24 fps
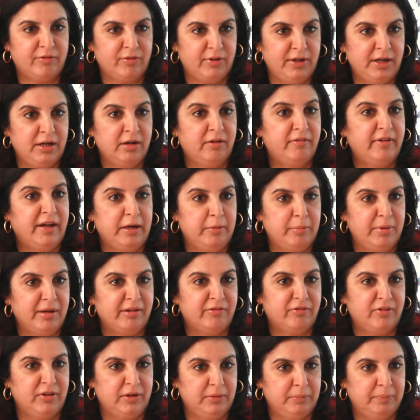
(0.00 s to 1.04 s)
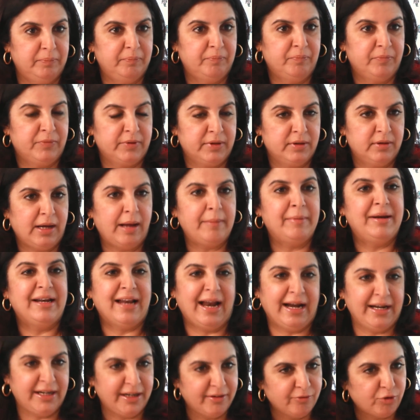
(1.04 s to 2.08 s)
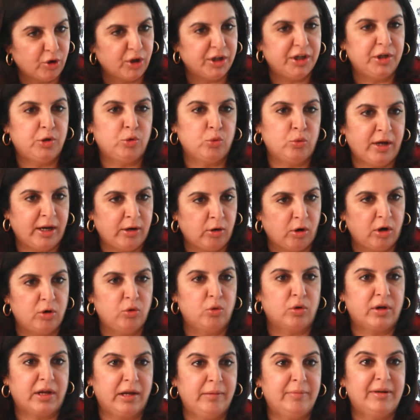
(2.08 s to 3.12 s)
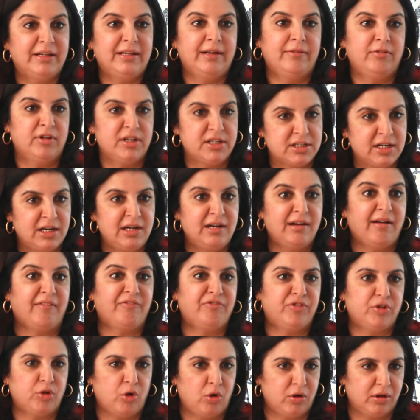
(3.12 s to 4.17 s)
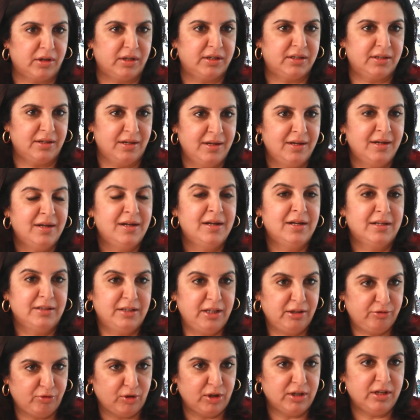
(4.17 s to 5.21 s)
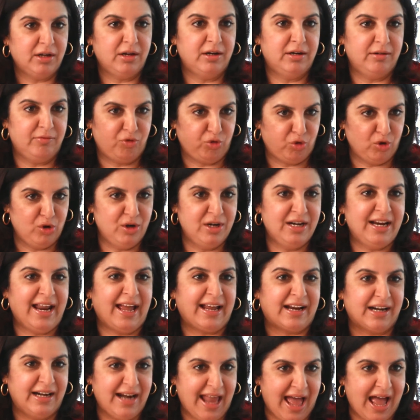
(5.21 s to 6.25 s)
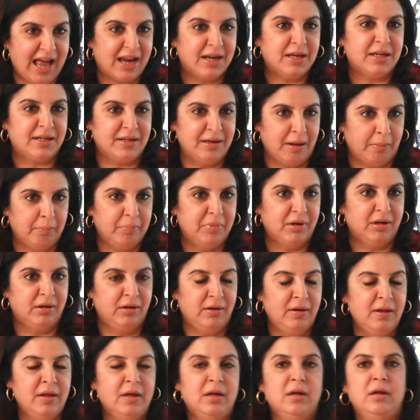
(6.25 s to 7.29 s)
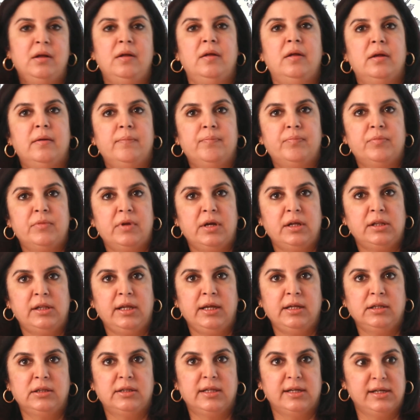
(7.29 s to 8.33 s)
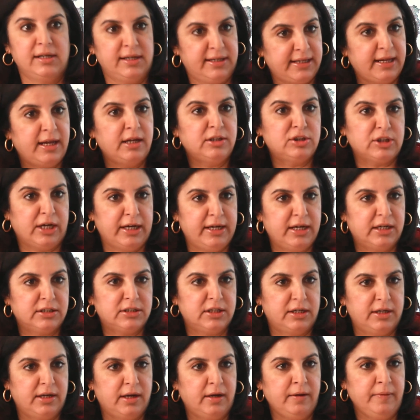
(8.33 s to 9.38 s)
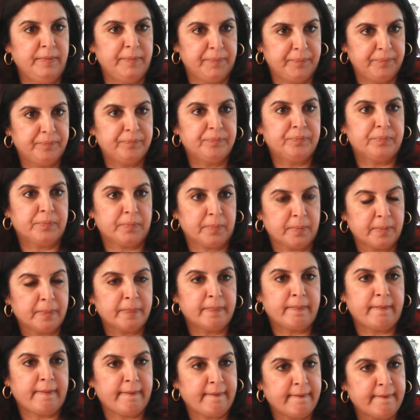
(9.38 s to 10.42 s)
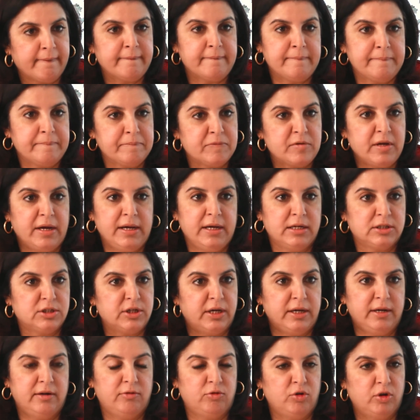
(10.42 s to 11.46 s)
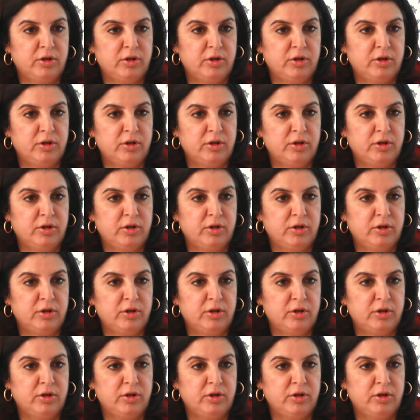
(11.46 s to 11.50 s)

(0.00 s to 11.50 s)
in a very big film. I mean 1942 and all okay, but they were still love songs. This was a full like a dance number. I think Dil Se, Chaya Chaya. Chaya Chaya